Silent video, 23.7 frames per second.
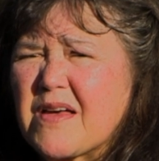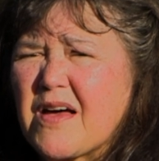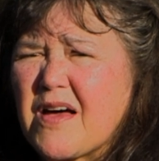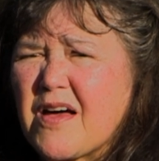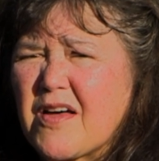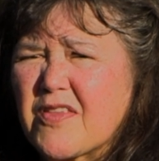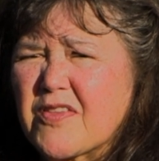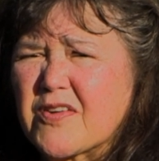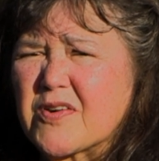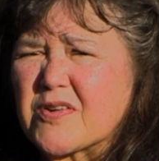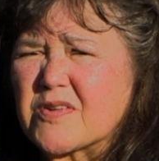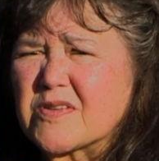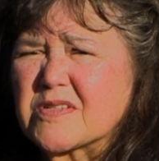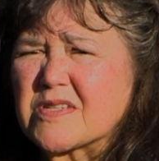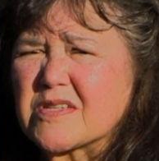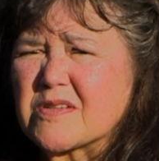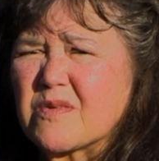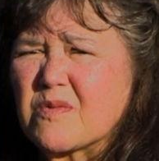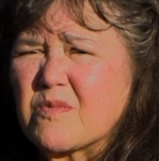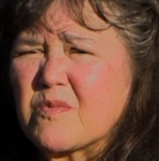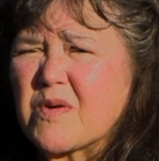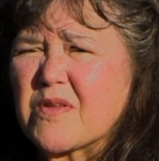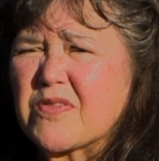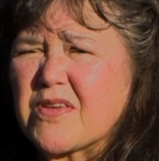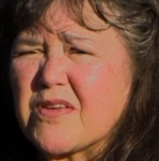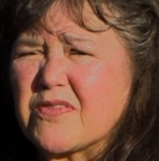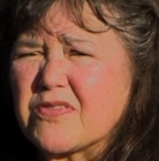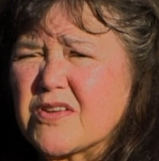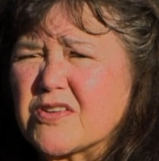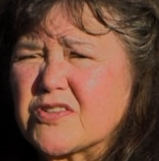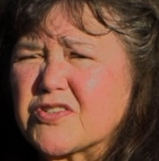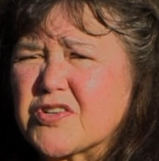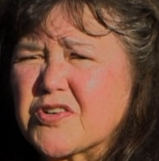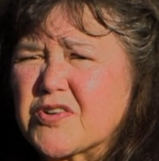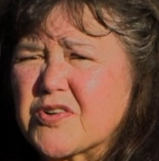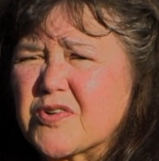others within
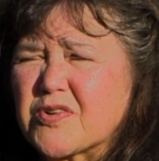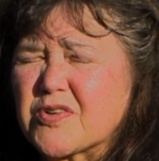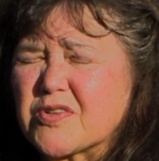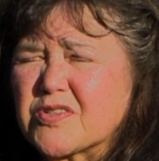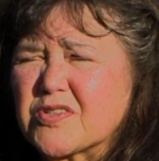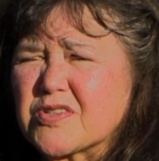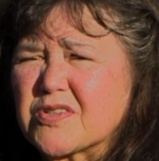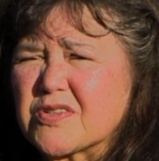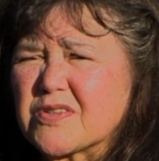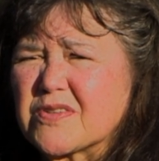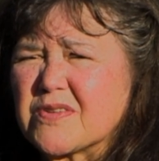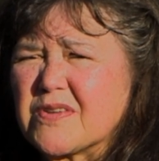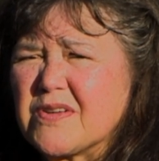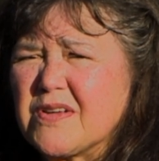the church,